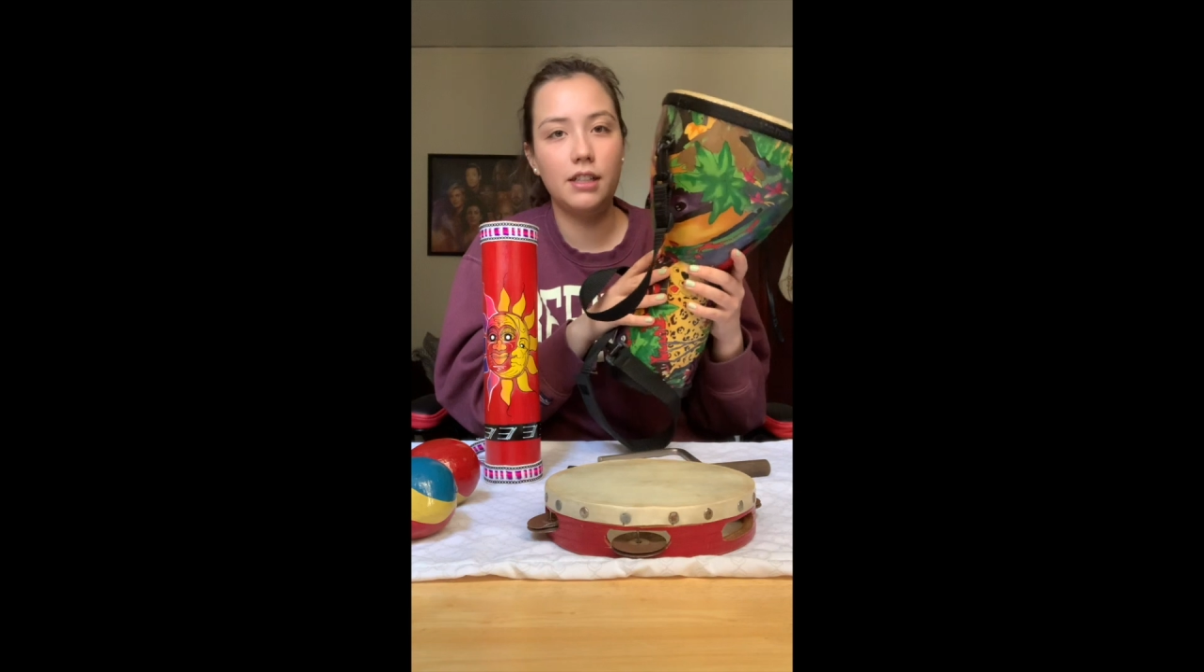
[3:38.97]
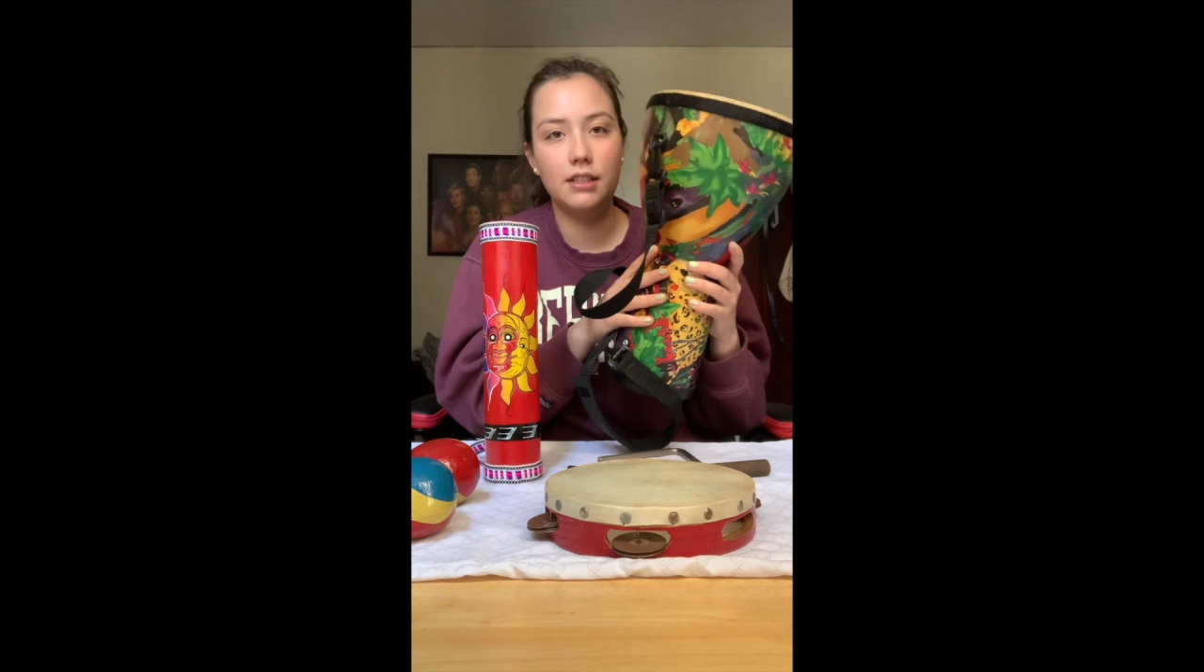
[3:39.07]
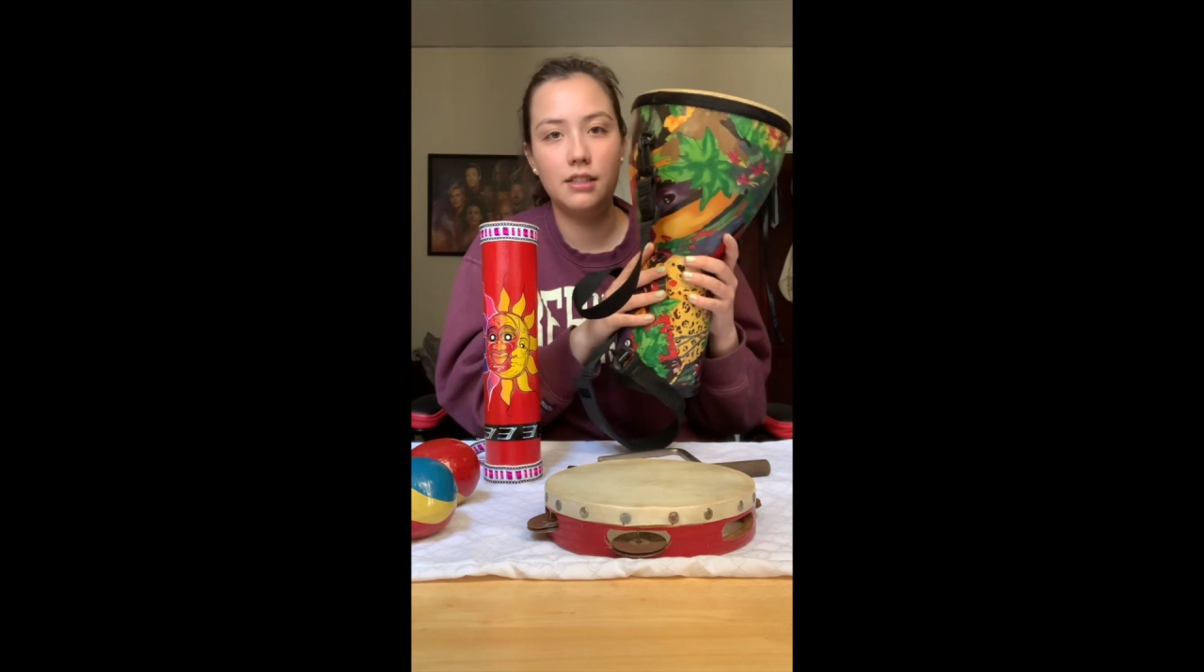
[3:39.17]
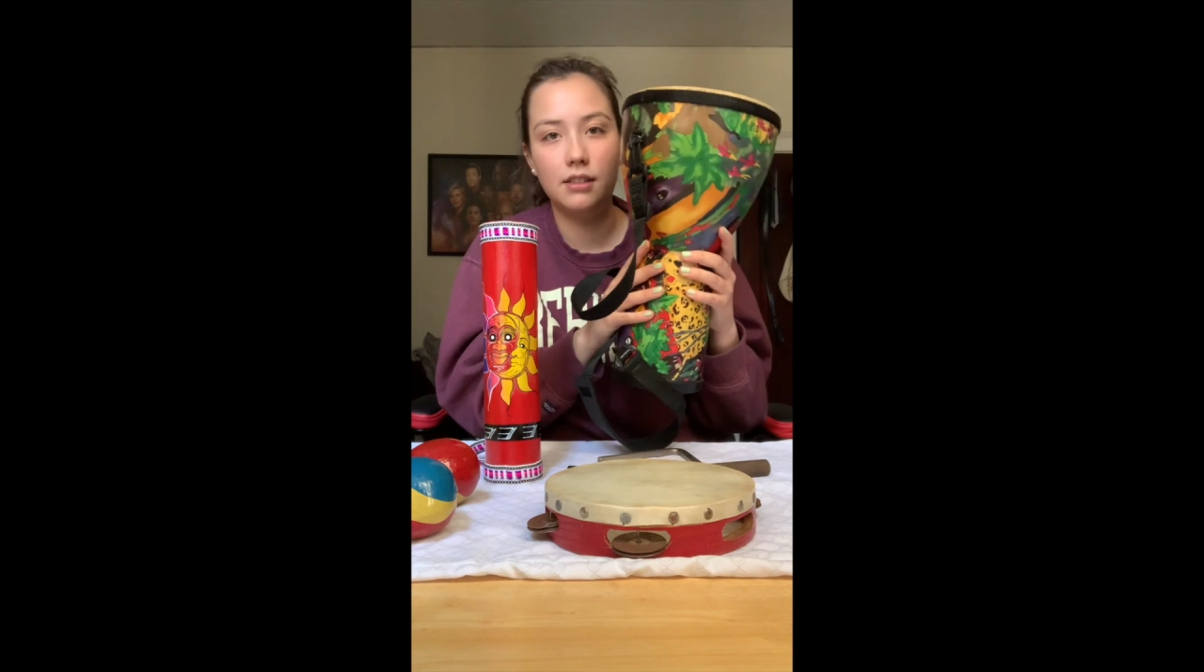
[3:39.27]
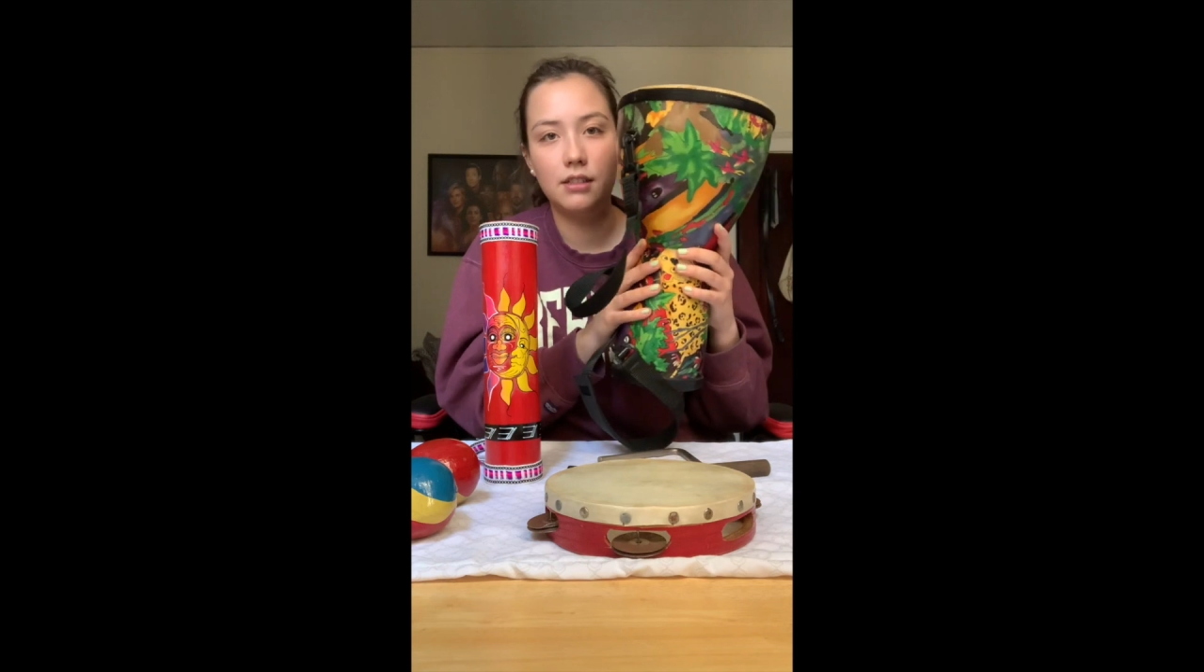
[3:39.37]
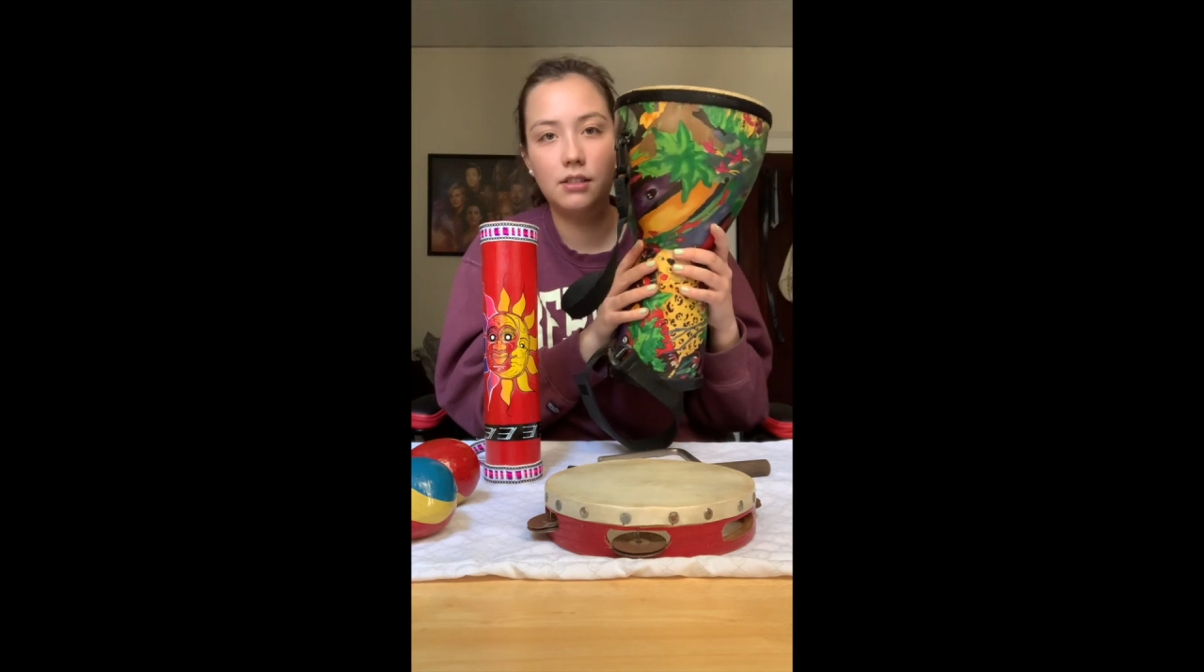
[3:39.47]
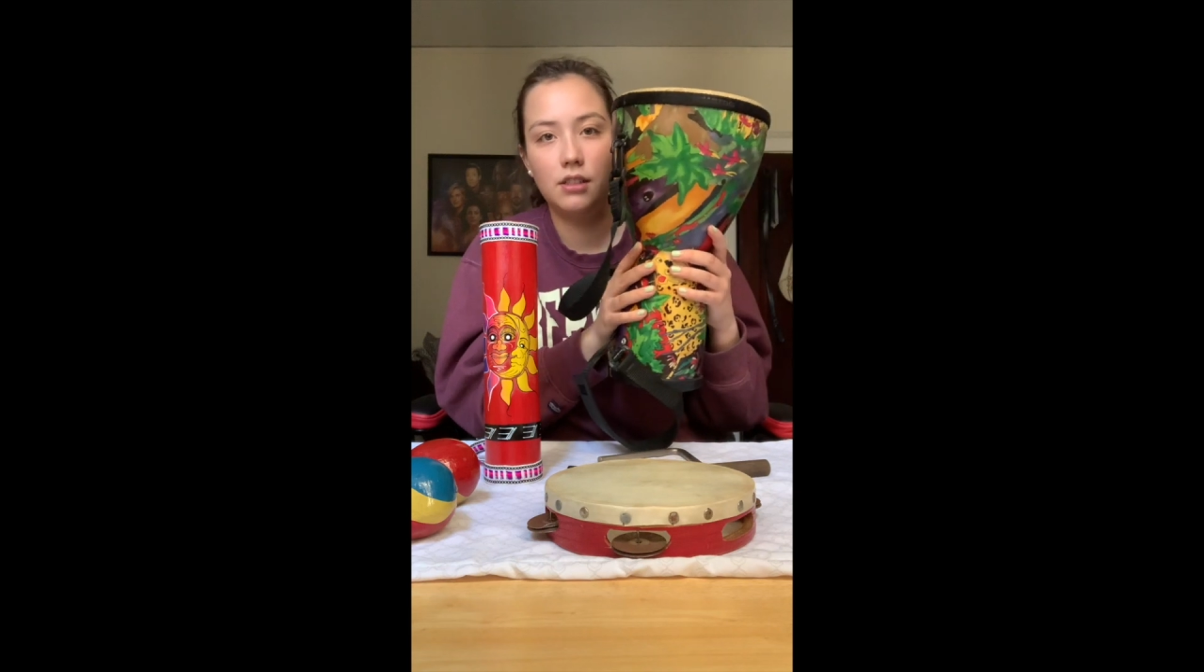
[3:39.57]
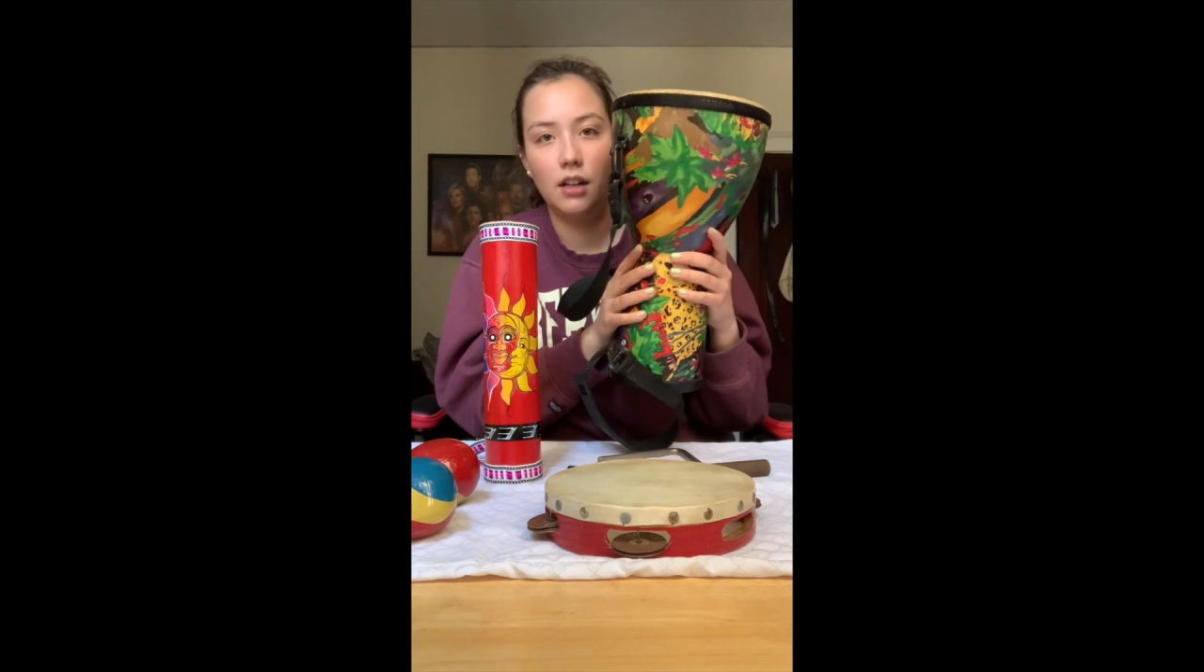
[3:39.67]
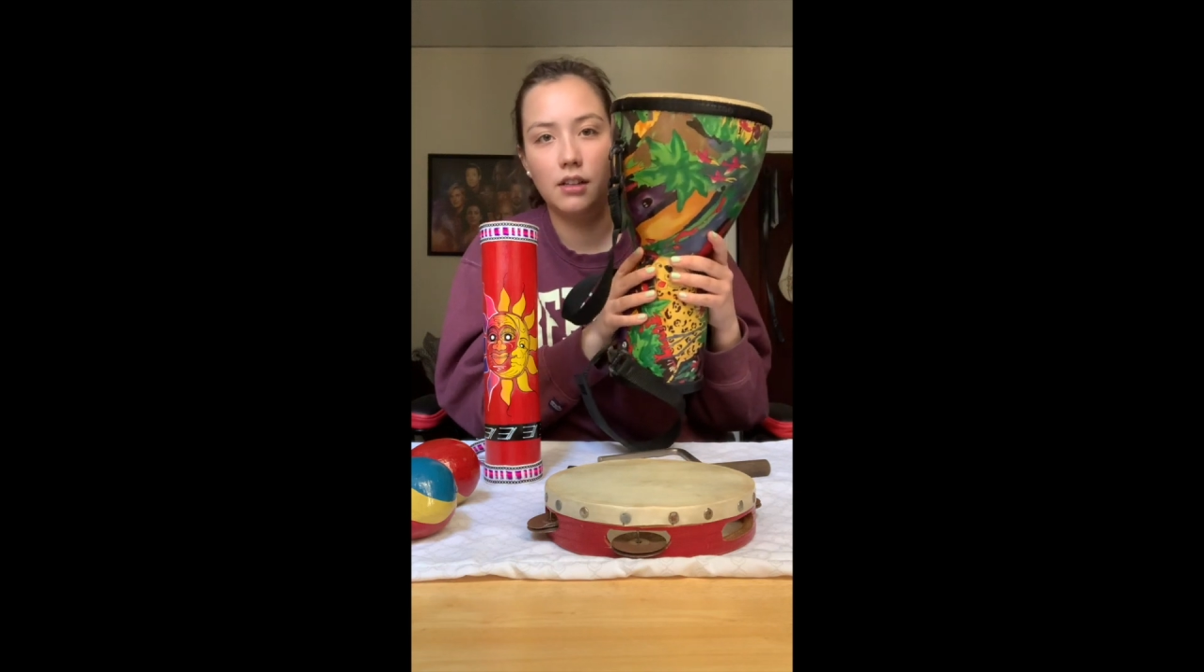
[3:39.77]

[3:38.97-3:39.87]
it's a little taller.